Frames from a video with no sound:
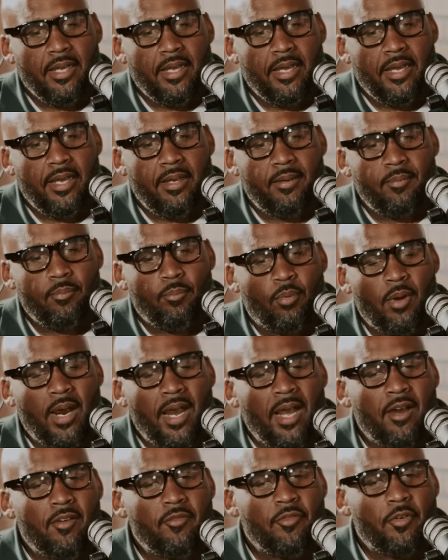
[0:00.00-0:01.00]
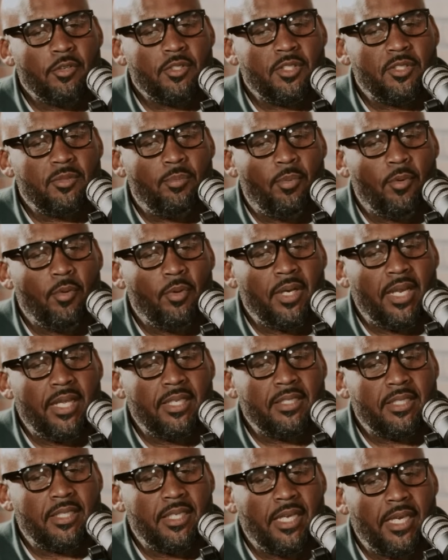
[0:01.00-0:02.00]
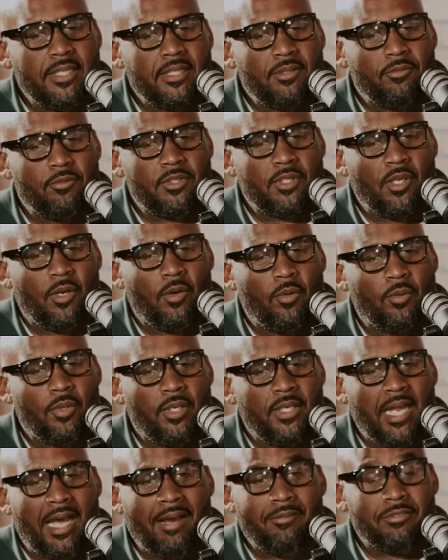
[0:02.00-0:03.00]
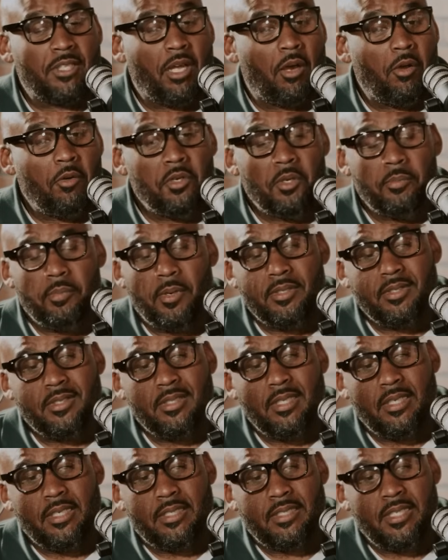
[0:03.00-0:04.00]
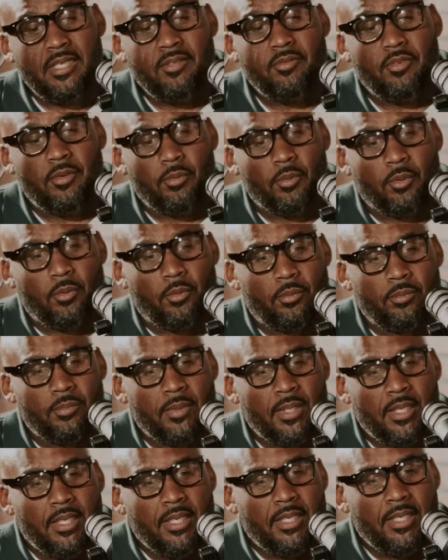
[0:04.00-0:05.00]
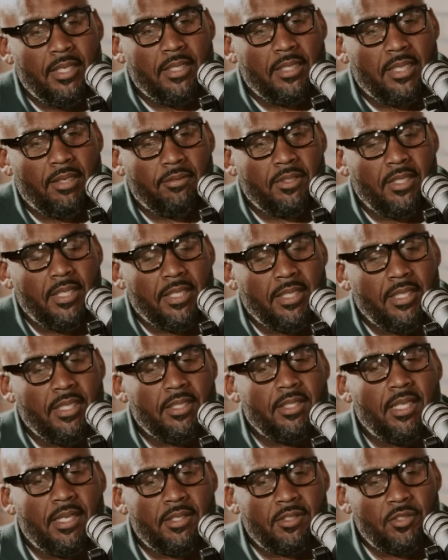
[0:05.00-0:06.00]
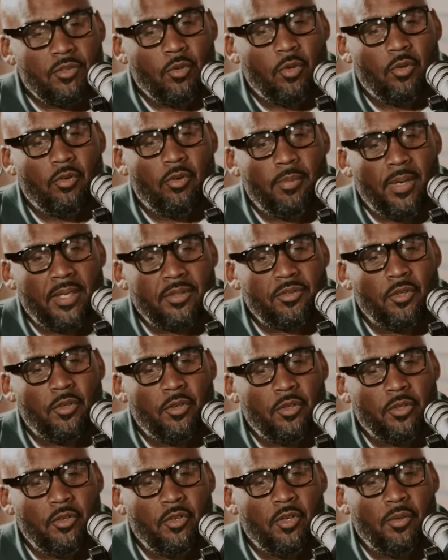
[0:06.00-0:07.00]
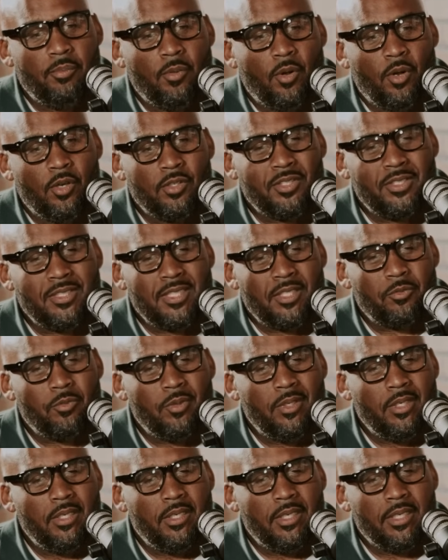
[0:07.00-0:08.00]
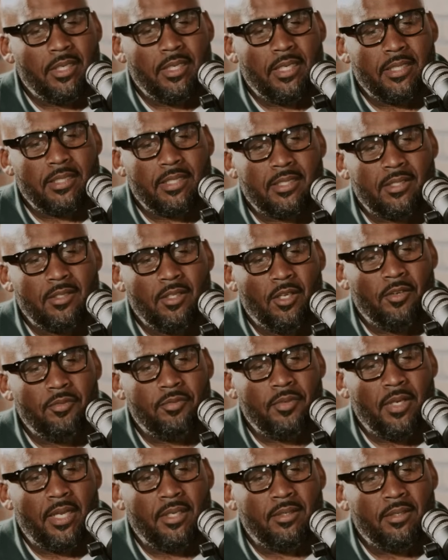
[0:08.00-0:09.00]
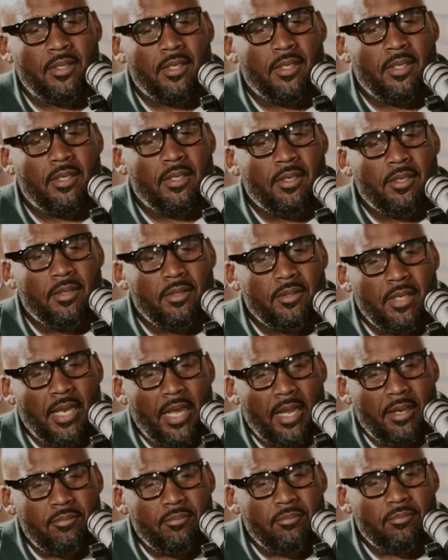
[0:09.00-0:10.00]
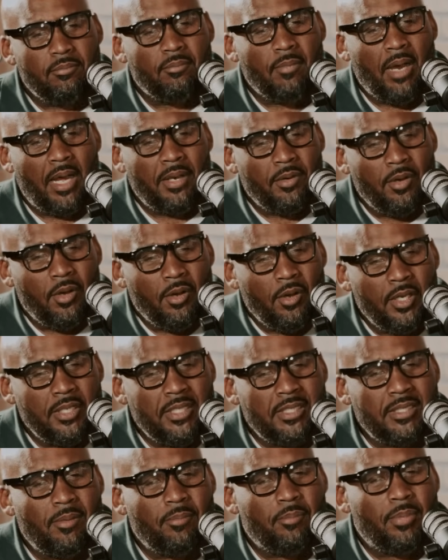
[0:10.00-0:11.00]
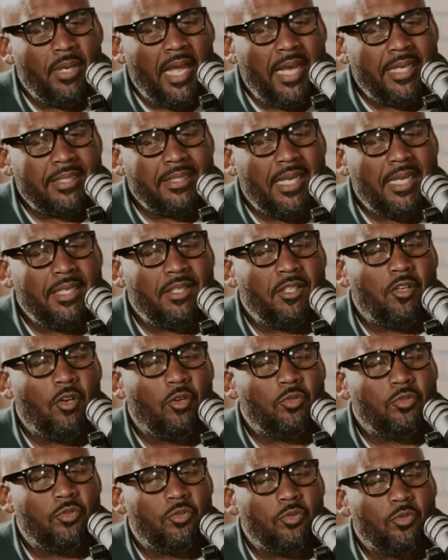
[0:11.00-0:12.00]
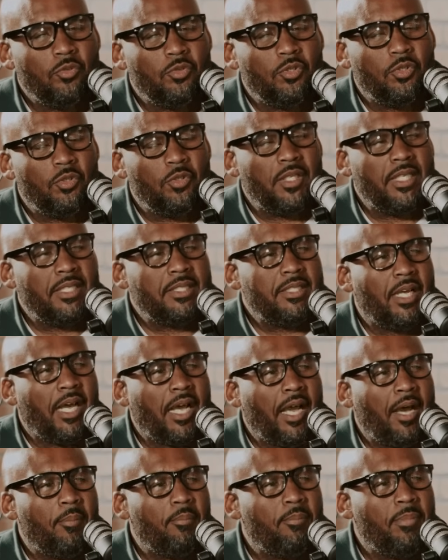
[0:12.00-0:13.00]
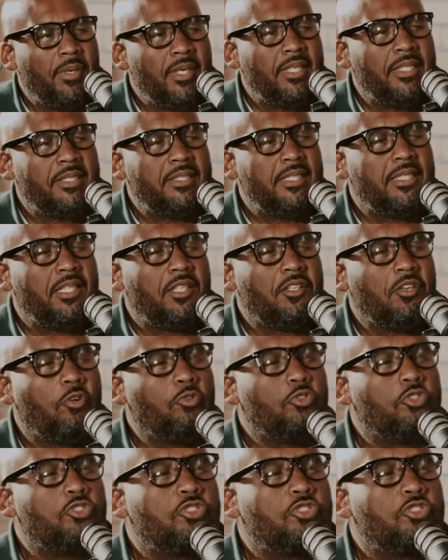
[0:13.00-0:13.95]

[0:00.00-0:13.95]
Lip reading: and Brown versus Board of Education was on, and I was the only person in the TV room. And I was looking at that story about Thurgood Marshall, just really looking at the stuff that minorities and blacks had to go through to get the ability to go to